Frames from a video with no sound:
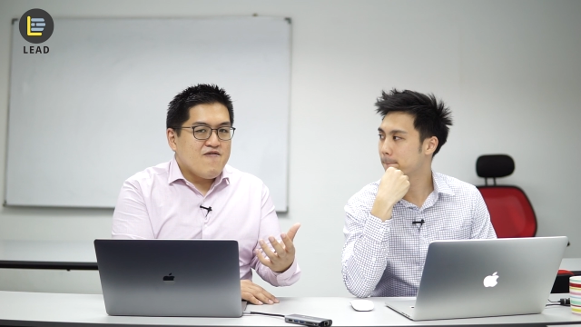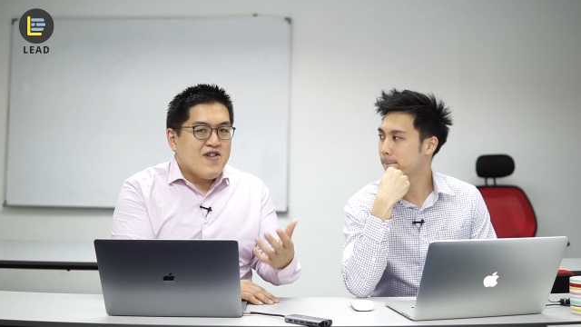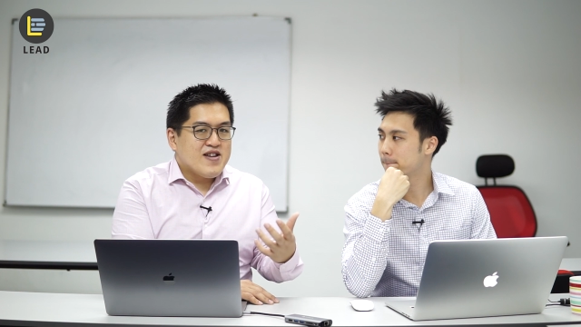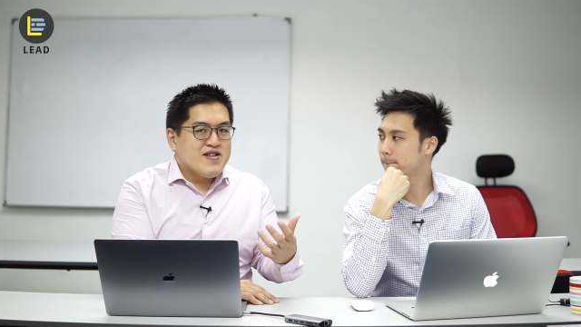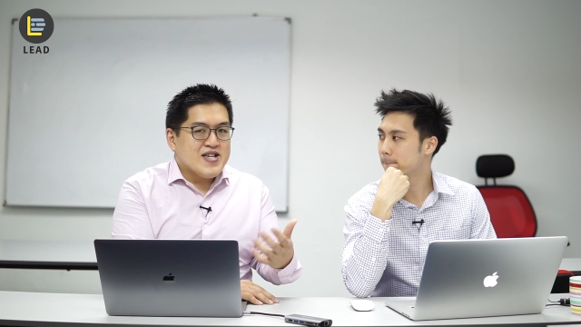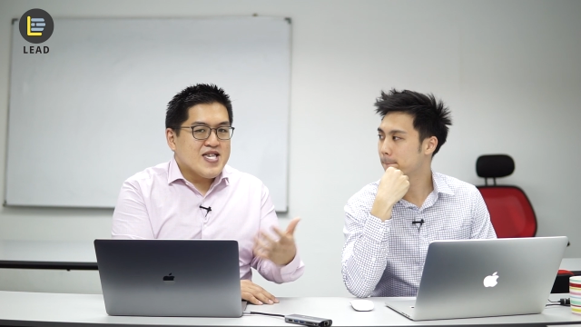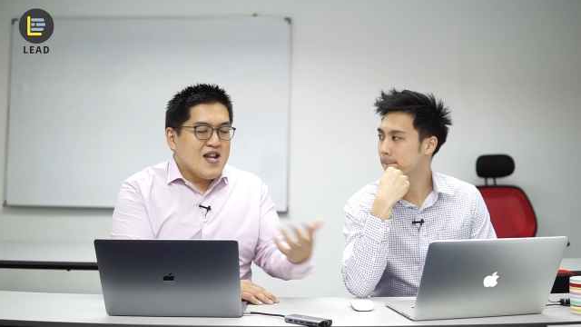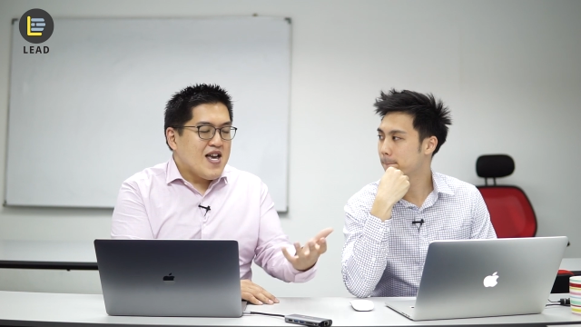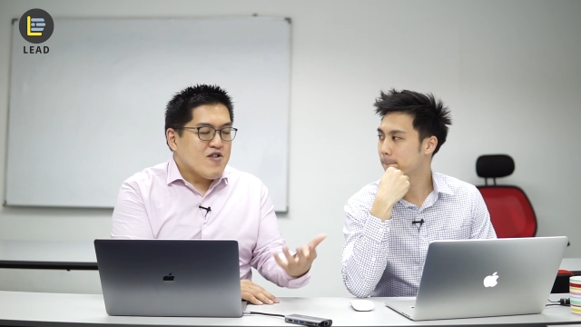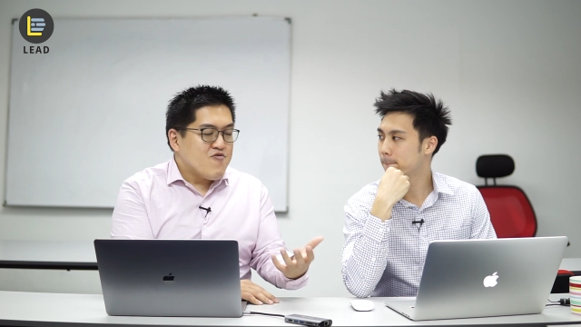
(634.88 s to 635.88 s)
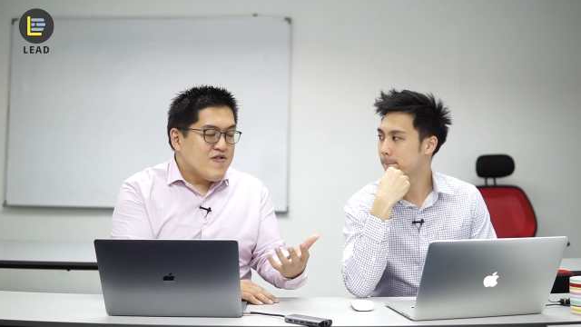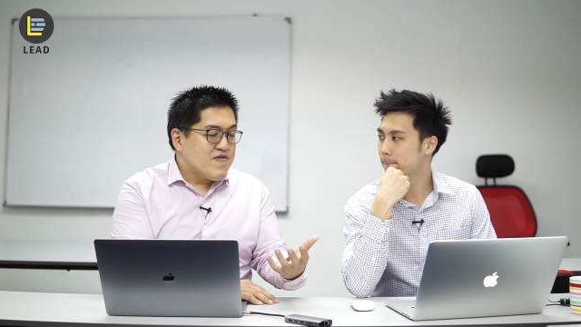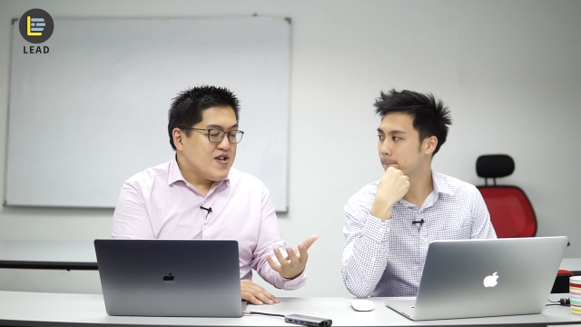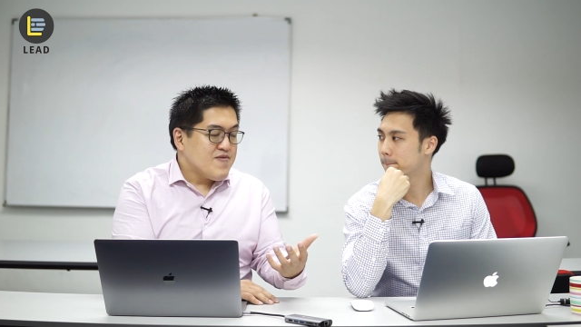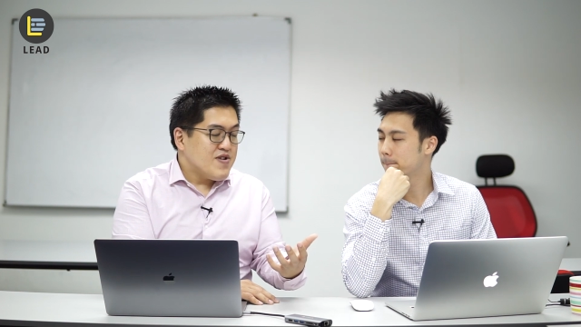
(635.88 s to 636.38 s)
Speaker 1: run a select
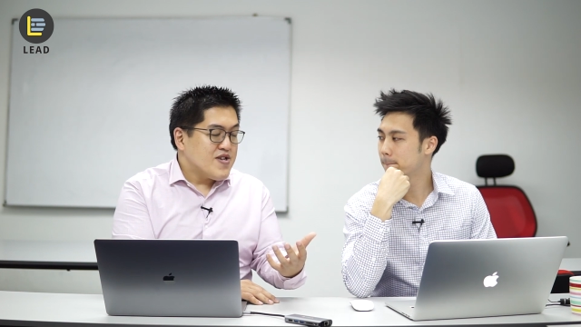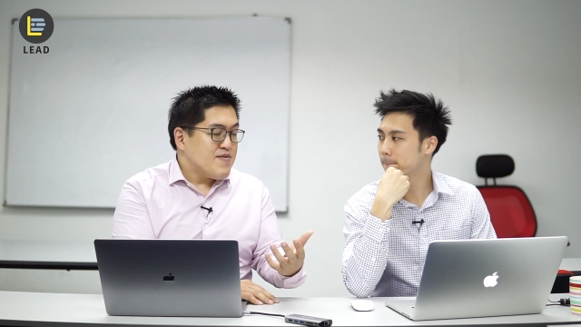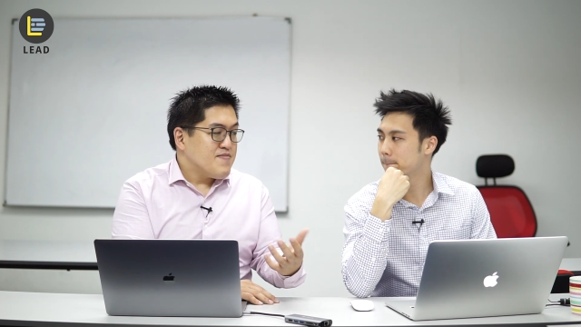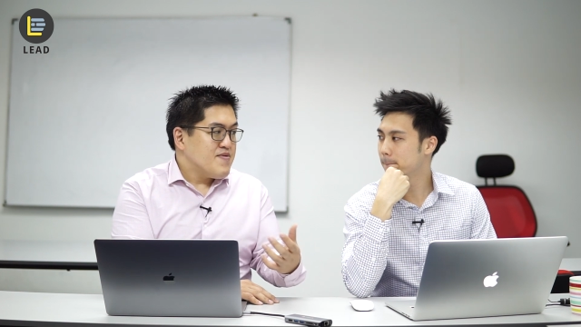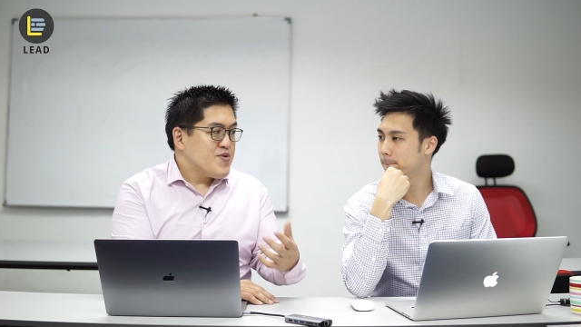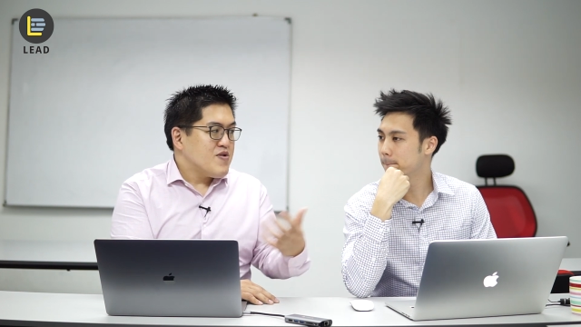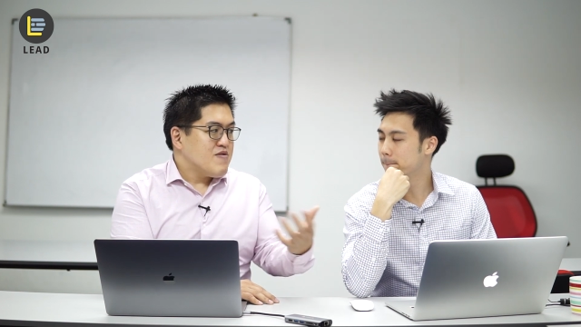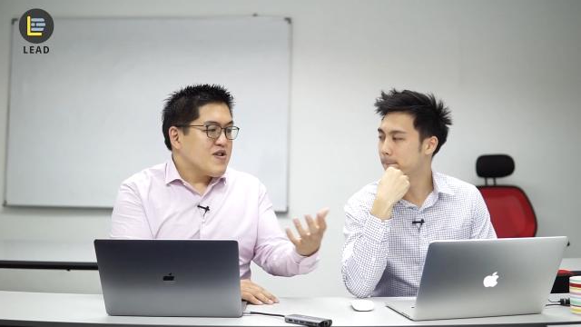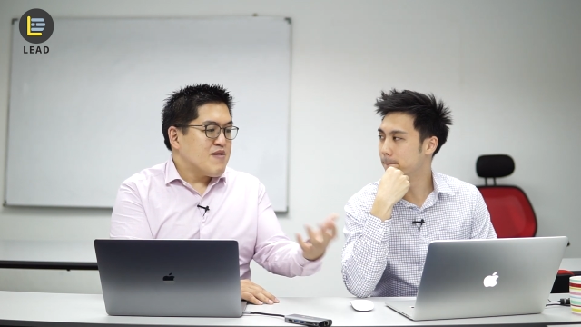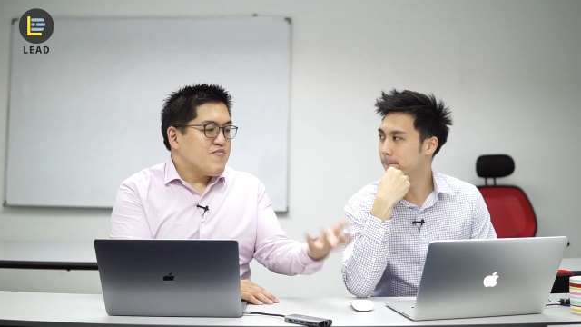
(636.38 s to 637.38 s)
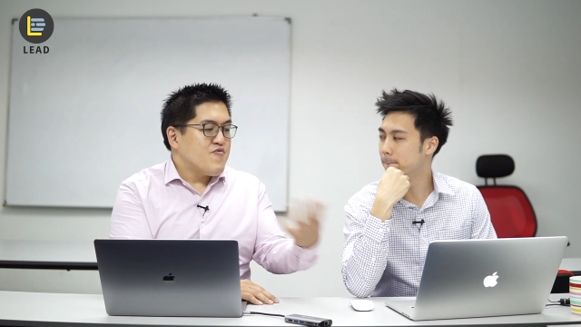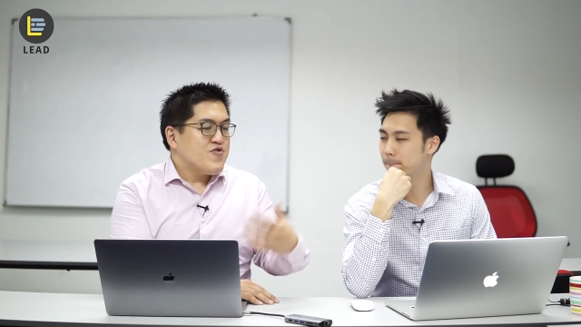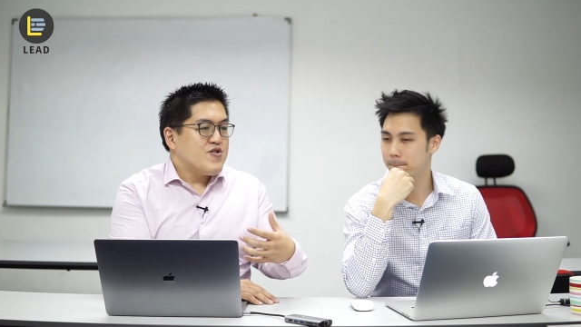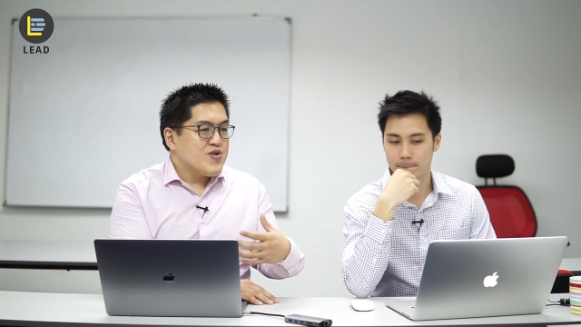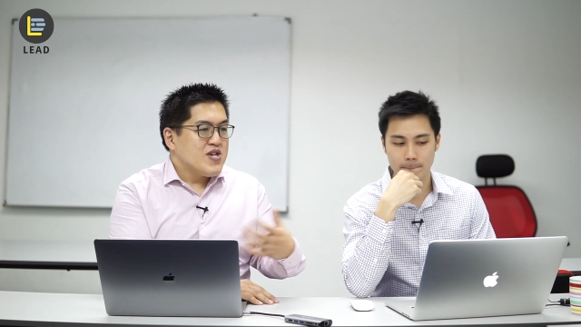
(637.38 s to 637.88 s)
queries, for example, so that you can
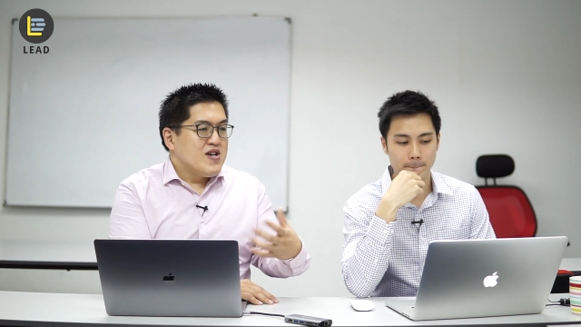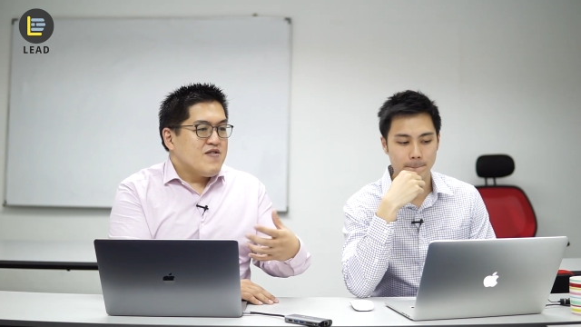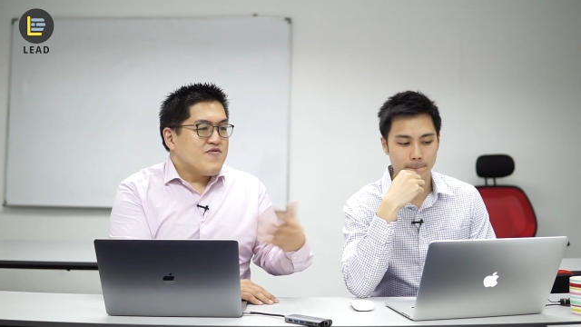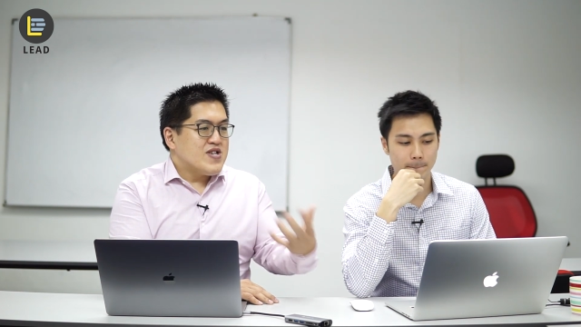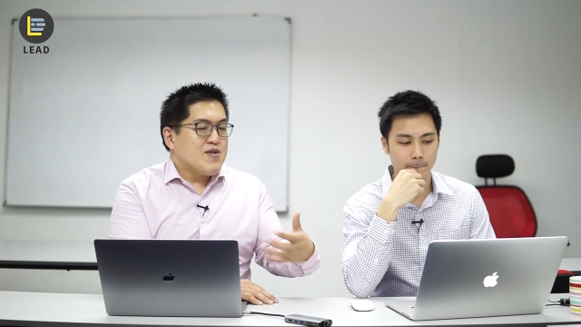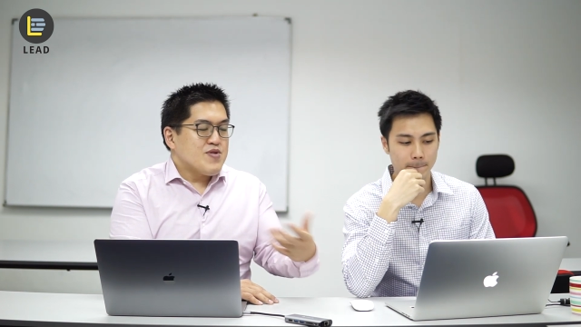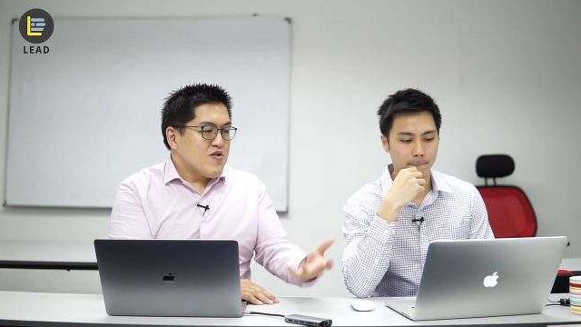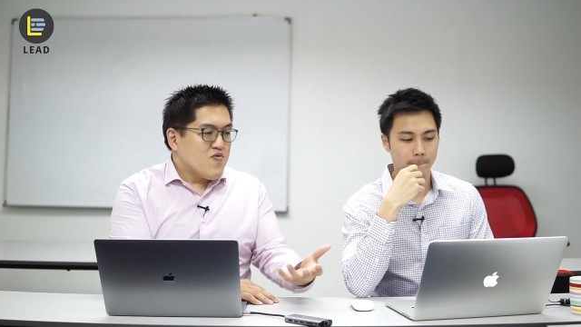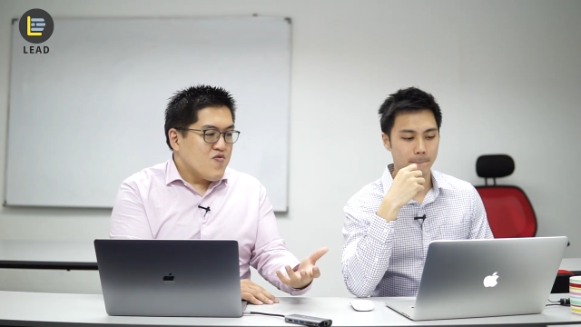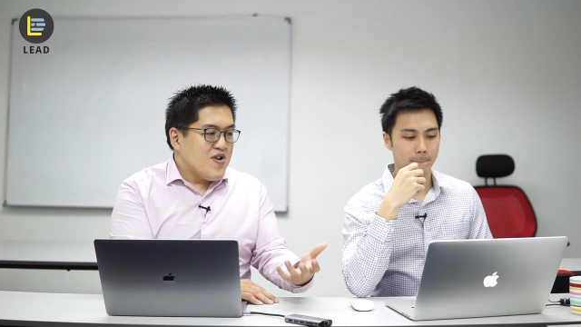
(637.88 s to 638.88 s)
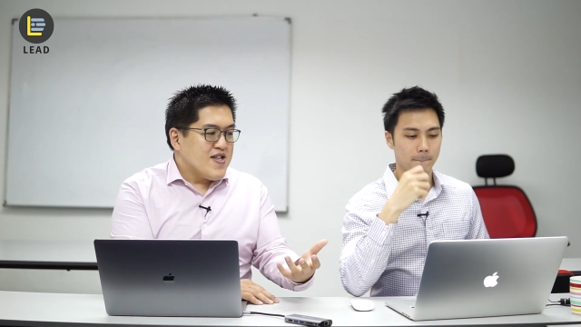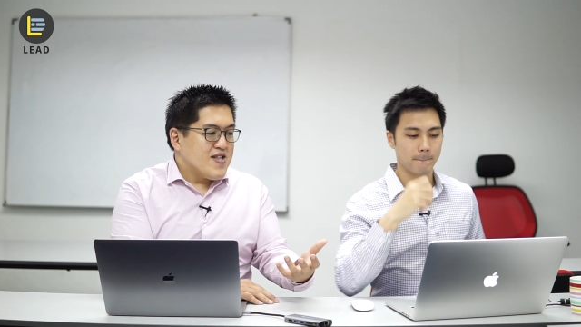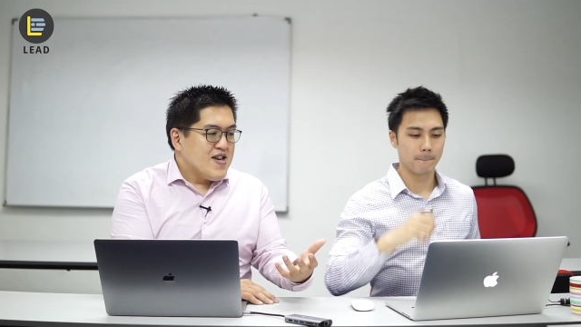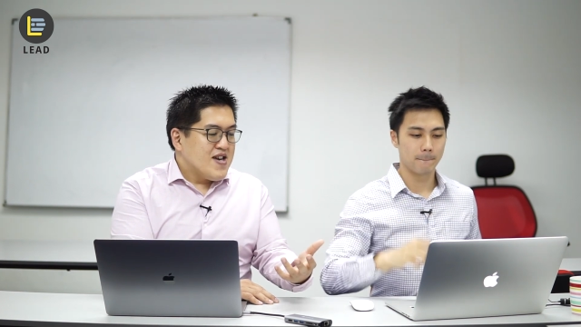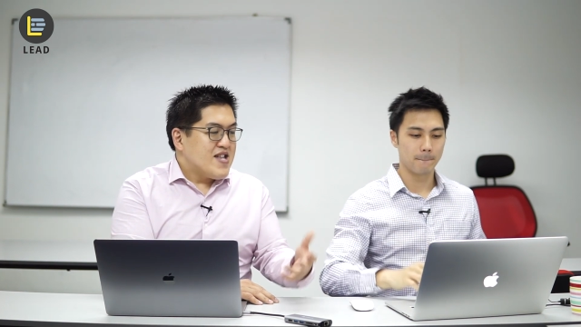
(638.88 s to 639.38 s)
pull those results that you want.